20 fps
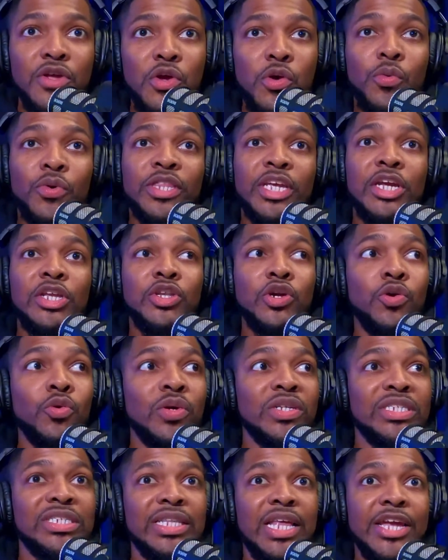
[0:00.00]
what they do
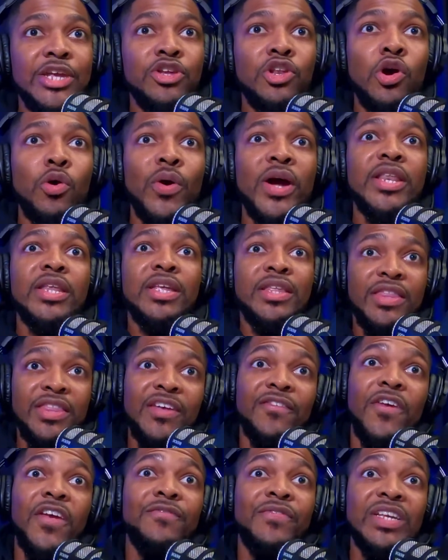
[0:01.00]
is it's like, you know what,
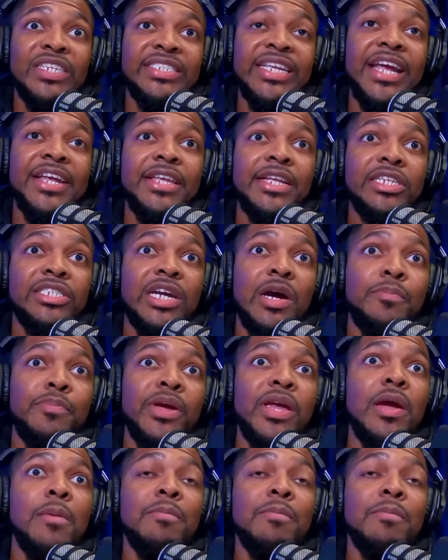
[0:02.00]
if the standard is up here,